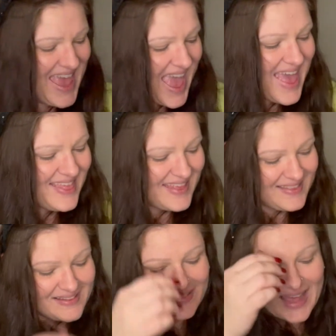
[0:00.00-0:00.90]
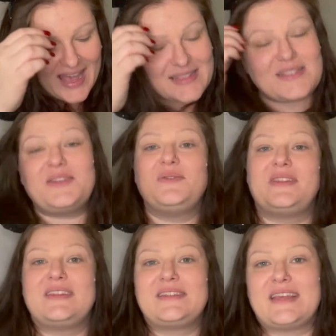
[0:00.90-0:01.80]
And then the last two in
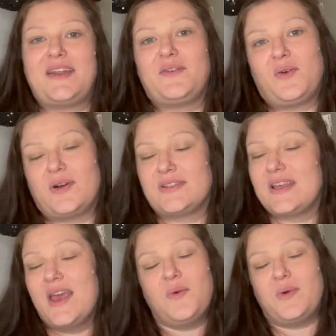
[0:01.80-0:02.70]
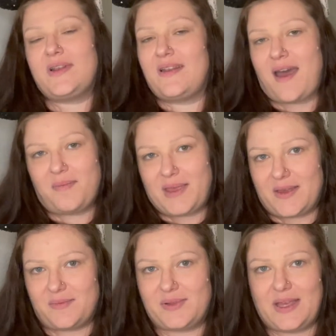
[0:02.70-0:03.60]
this set, of course, would not be
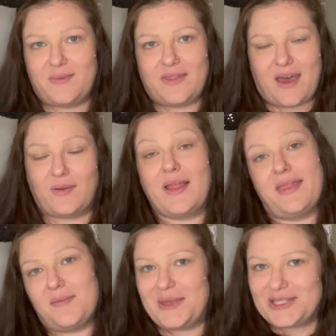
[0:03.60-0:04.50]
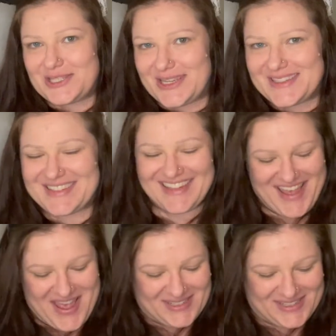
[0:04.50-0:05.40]
complete without the big cheese.
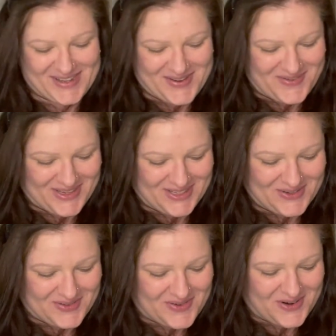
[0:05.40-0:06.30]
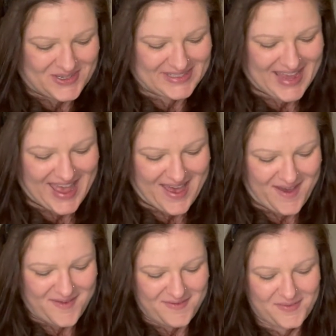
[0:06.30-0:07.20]
So we do, of course,
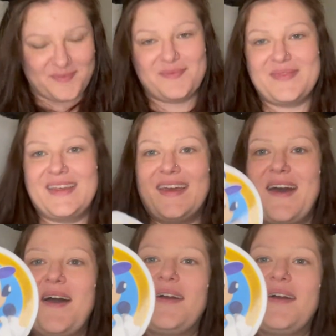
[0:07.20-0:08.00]
have our